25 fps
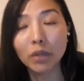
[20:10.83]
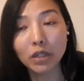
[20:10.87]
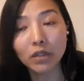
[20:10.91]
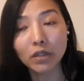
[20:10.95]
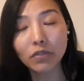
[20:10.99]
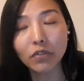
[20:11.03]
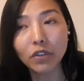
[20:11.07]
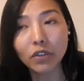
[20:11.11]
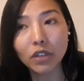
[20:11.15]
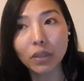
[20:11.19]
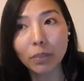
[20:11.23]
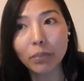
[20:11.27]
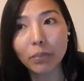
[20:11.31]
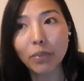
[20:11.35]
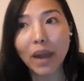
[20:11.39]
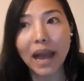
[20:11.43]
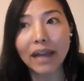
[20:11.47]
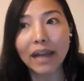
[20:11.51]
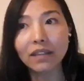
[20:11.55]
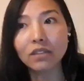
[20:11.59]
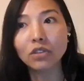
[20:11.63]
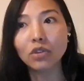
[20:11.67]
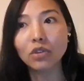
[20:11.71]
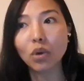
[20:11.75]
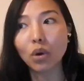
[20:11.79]
but for the
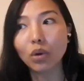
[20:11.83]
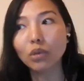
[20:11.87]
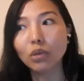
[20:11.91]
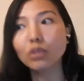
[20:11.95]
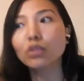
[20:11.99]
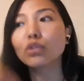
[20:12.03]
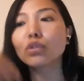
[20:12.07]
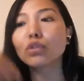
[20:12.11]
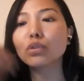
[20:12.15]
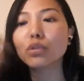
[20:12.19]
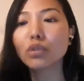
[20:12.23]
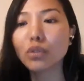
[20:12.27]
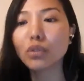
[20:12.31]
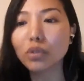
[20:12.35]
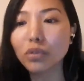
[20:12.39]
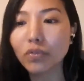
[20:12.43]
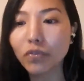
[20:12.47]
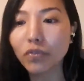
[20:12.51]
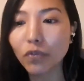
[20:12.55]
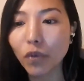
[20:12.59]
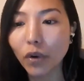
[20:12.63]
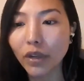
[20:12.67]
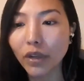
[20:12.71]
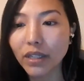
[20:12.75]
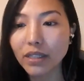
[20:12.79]
brands also to
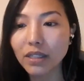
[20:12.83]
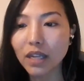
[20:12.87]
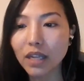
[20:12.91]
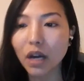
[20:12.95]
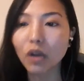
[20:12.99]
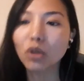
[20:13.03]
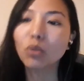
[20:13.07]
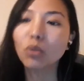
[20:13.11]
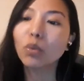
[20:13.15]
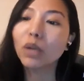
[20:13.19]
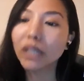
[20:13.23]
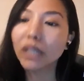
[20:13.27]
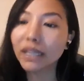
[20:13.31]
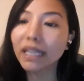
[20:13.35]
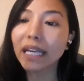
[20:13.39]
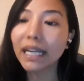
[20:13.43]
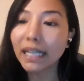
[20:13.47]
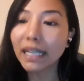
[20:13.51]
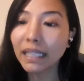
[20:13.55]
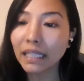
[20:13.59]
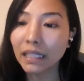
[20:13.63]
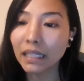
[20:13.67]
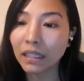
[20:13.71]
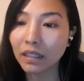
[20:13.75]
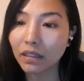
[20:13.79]
voice out what
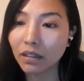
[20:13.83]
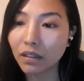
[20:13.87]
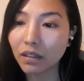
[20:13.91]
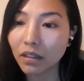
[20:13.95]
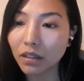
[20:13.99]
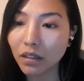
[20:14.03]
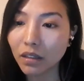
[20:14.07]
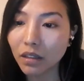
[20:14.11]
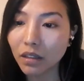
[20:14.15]
they need,